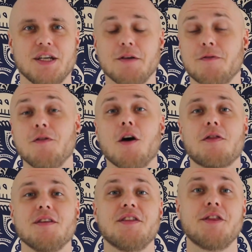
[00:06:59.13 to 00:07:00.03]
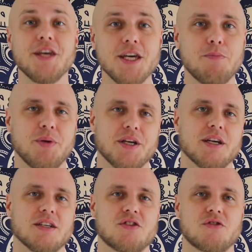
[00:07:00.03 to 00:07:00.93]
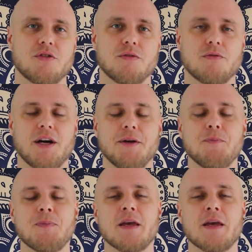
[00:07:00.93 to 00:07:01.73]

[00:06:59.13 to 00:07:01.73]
if not the biggest, right?